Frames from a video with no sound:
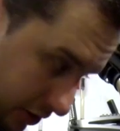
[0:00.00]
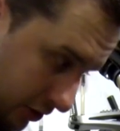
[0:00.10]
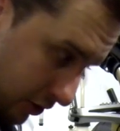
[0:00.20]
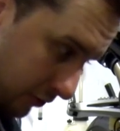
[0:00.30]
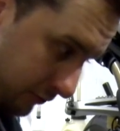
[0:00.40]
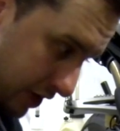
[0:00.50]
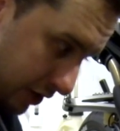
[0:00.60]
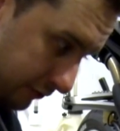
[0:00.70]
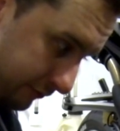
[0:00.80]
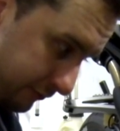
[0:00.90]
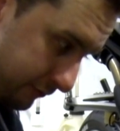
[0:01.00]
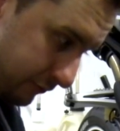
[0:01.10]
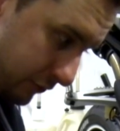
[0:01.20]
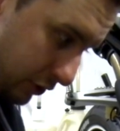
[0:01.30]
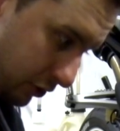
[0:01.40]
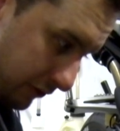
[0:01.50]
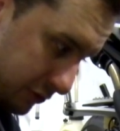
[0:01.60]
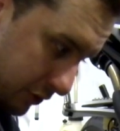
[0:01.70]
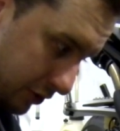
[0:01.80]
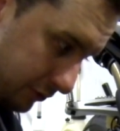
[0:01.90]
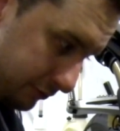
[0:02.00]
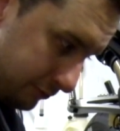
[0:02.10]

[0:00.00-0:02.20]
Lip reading: of the hole, and the grooves will